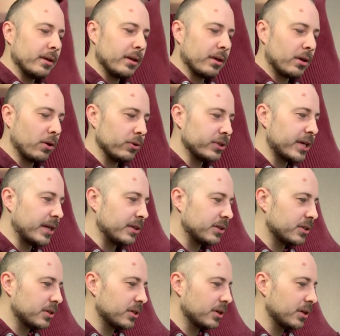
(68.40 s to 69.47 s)

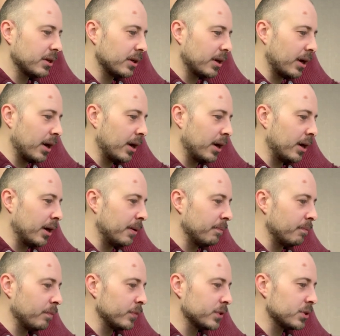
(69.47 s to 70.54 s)
Contents.
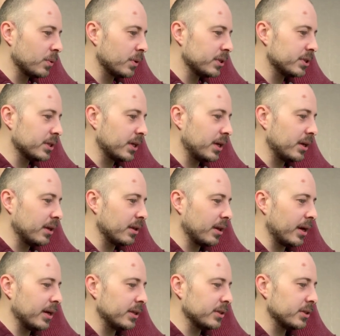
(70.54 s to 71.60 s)
So we can see
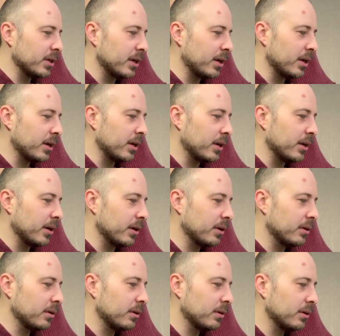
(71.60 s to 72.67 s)
there's
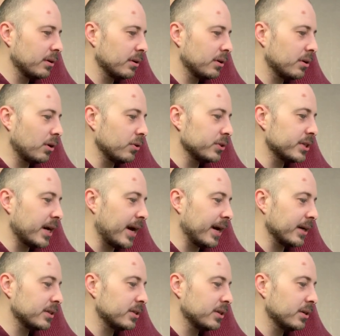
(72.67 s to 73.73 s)

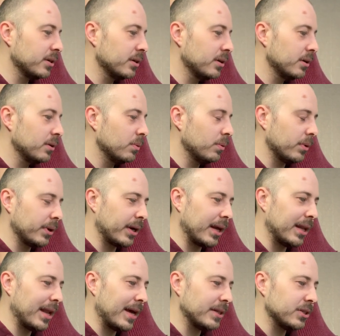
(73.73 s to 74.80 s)
contact, where you
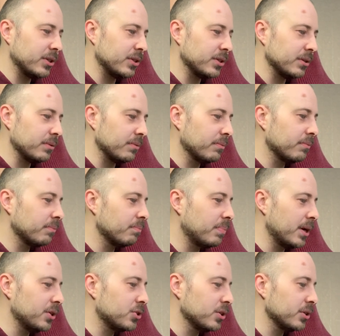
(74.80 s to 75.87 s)
get letters and
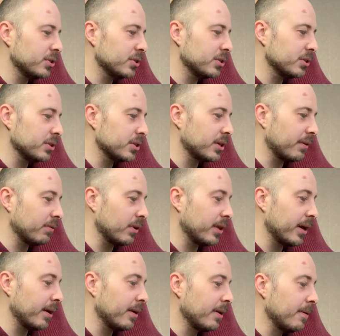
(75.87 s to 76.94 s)
pictures and stuff like
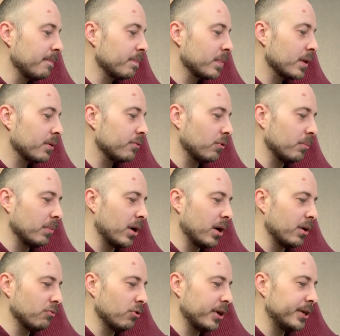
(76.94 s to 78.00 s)
that from
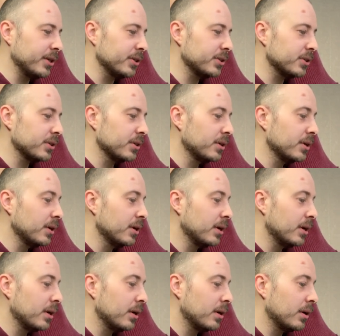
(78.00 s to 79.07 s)
readers.
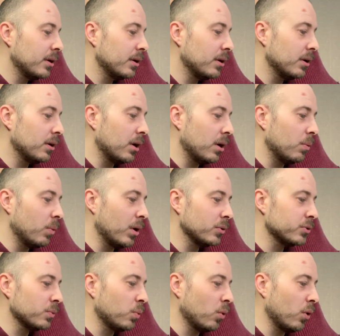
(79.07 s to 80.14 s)

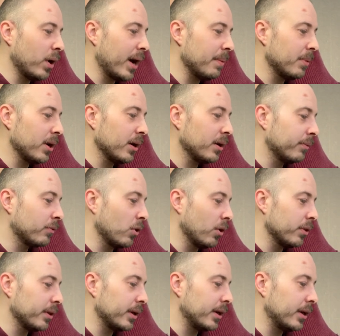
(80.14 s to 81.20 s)
Worlds of Warhammer.
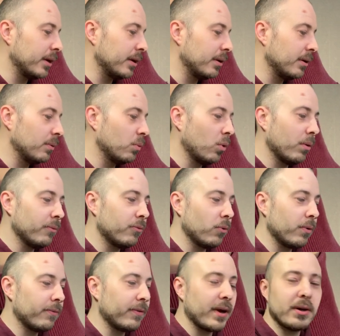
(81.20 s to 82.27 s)
Got the Warhammer
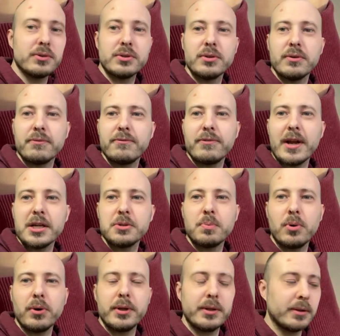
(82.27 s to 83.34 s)
40,000
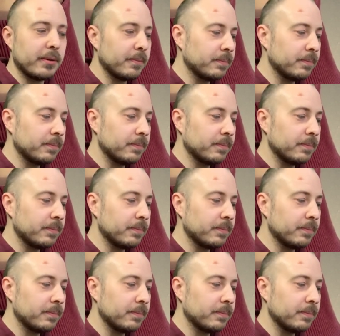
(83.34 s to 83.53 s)
Flashpoint,